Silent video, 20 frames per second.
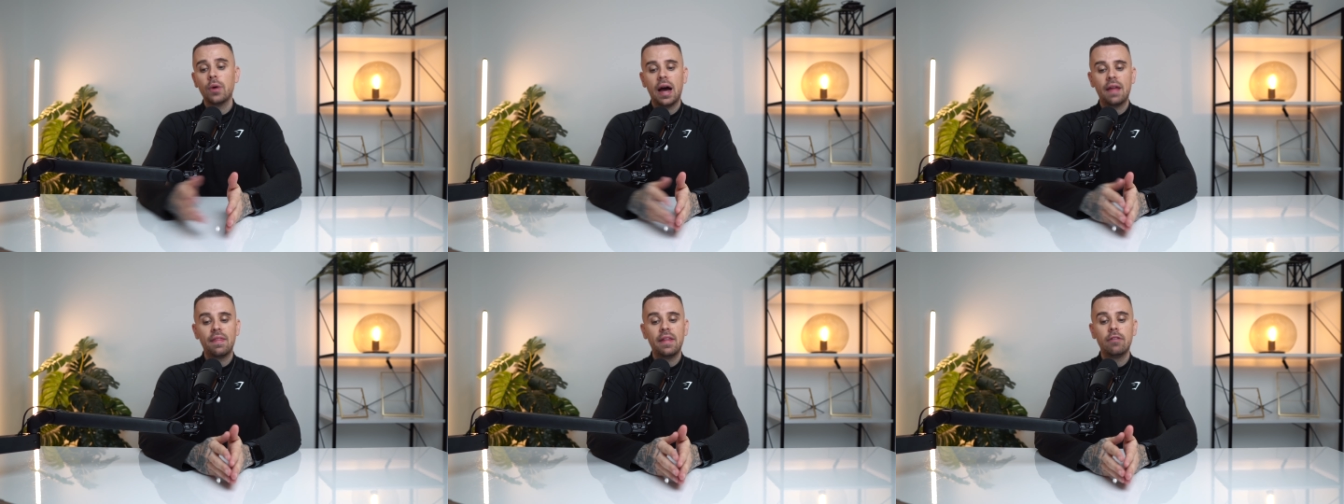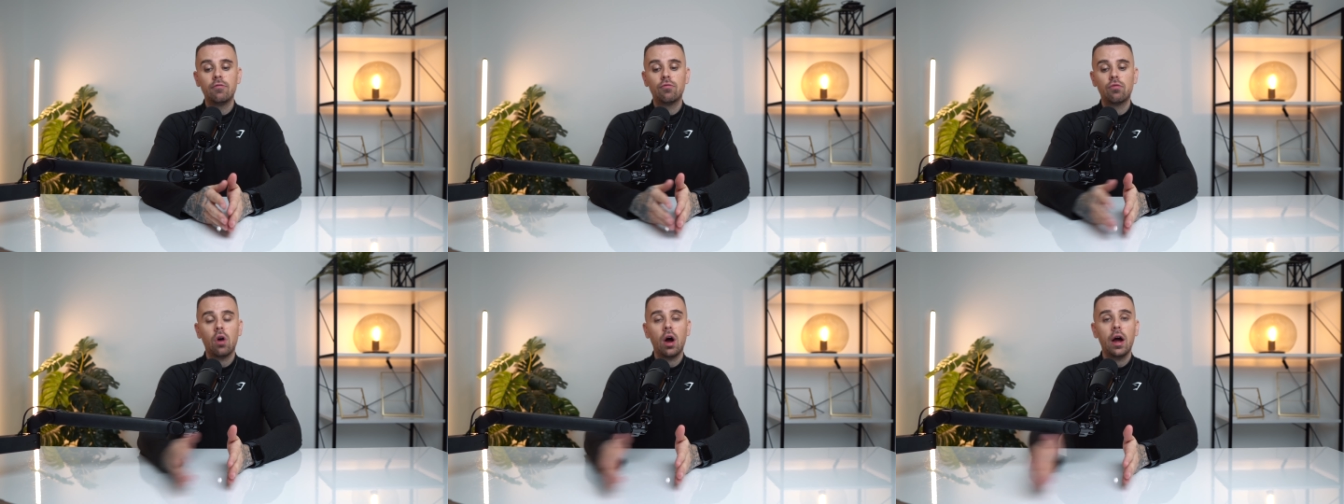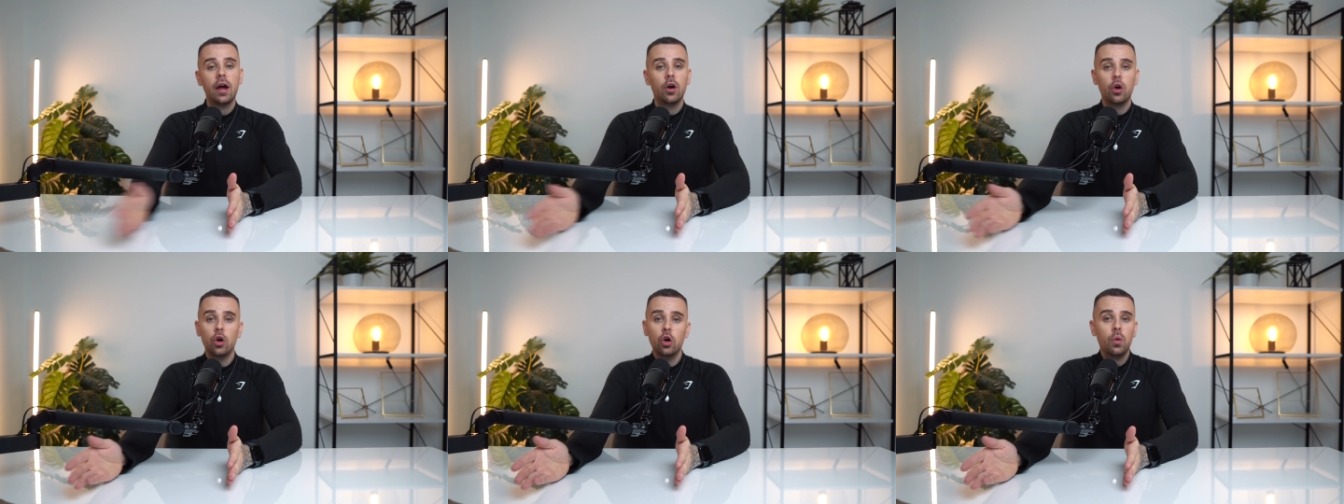and then
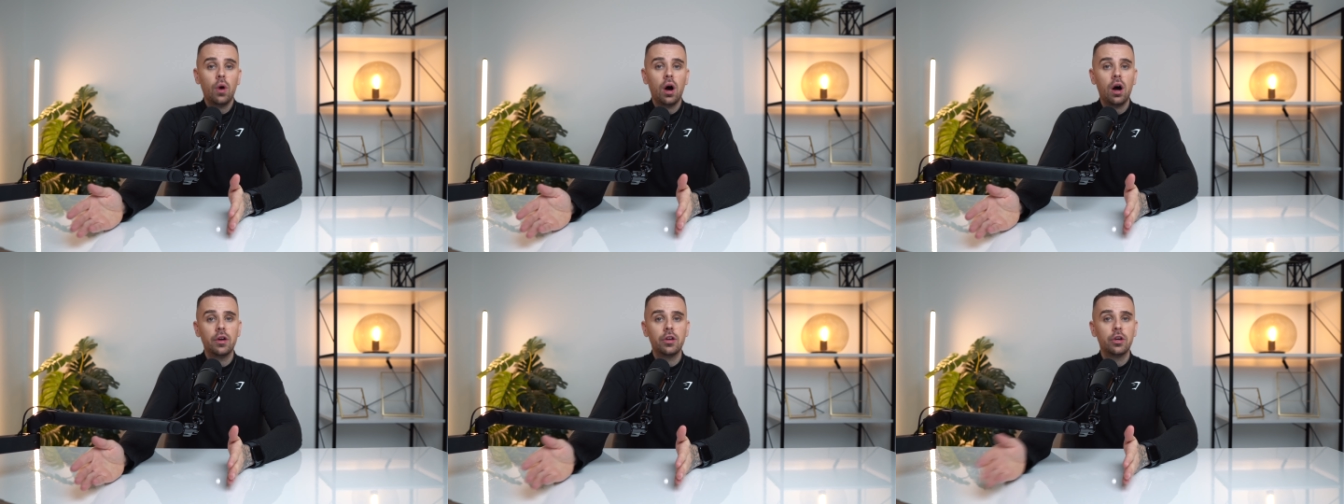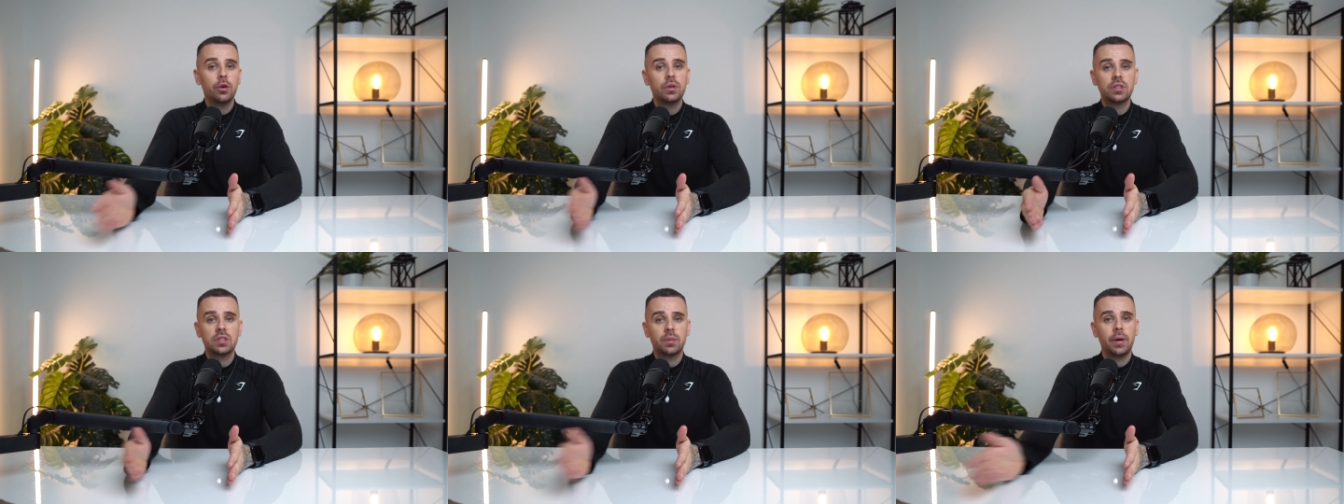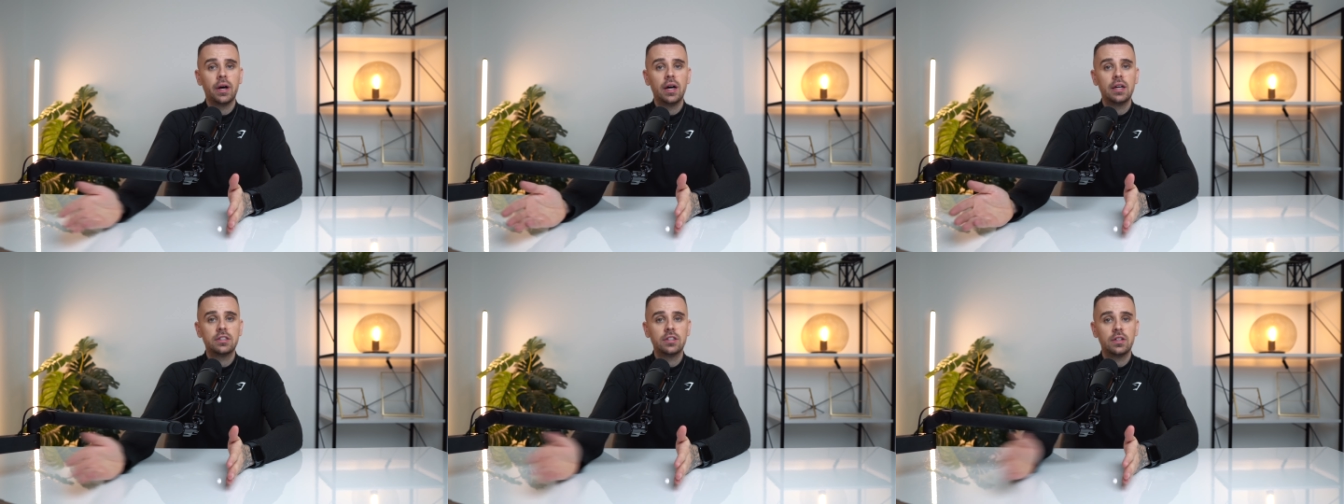write who are you as a
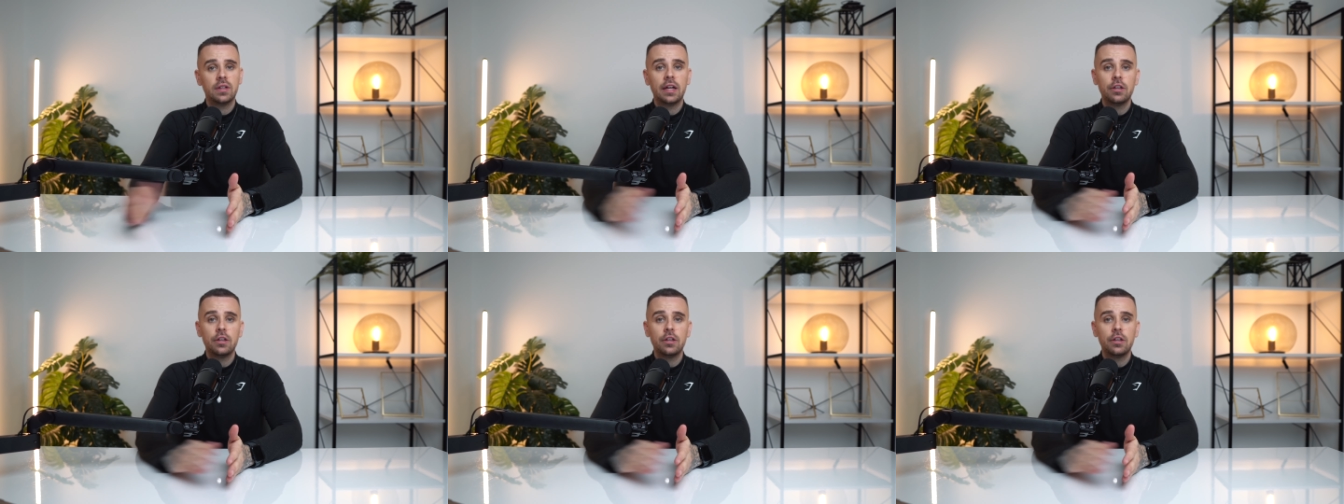person.